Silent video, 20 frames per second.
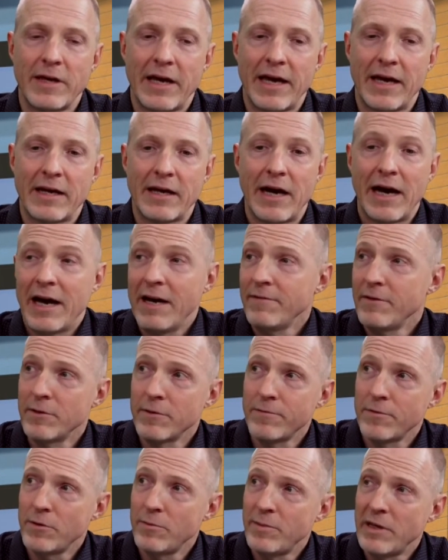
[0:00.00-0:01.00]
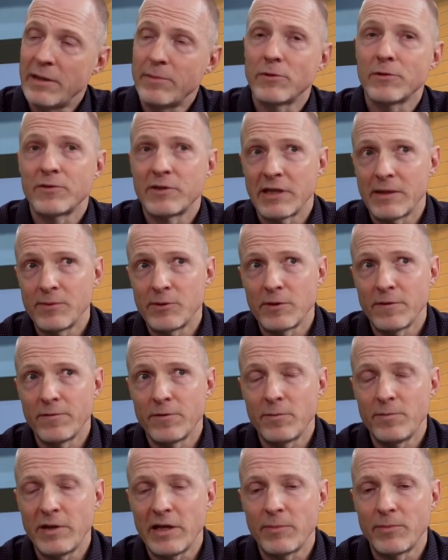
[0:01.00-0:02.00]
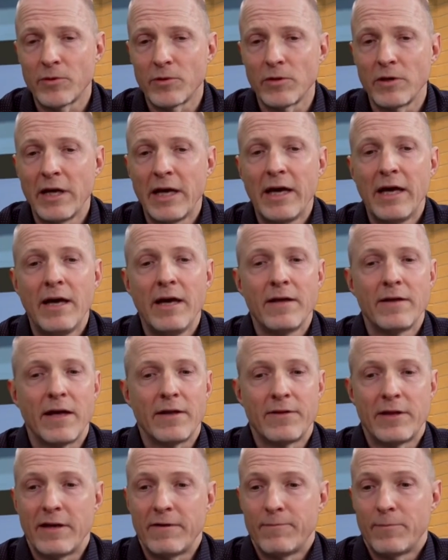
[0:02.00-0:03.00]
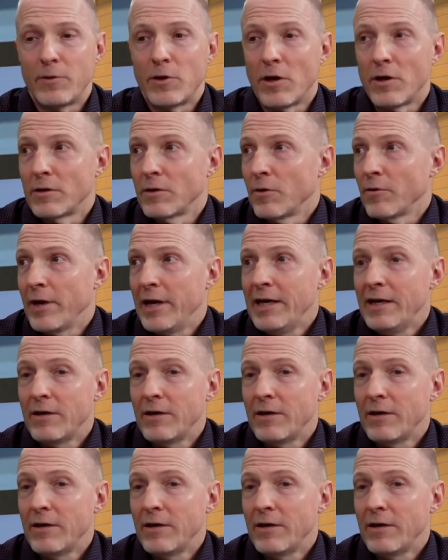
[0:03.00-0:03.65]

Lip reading: And I've interviewed people, Tim's interviewed people, they've gone great,